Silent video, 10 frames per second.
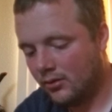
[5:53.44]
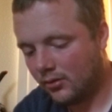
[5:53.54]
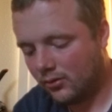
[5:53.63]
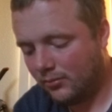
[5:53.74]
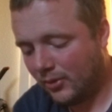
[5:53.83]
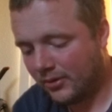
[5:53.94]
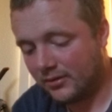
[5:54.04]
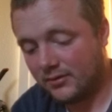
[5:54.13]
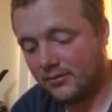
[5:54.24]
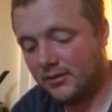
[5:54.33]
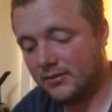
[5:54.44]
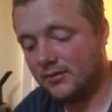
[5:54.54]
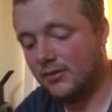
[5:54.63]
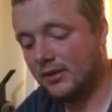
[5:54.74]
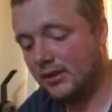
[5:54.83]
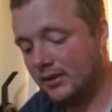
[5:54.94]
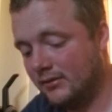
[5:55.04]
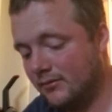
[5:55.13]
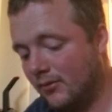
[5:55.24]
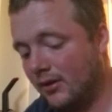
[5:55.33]
Cool Borders 3 was the one that
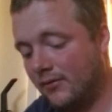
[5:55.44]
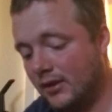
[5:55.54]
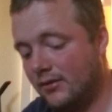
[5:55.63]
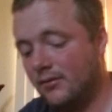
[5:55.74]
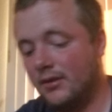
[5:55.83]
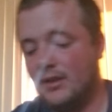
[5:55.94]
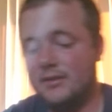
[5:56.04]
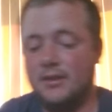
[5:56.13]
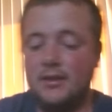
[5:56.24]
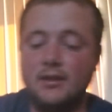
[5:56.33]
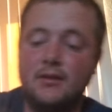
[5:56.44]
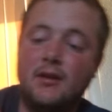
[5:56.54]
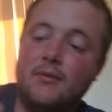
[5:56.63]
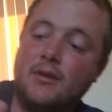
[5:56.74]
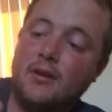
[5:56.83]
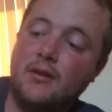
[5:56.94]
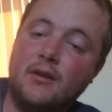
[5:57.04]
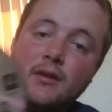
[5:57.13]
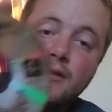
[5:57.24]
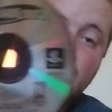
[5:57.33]
one of the two that he said does not work at all,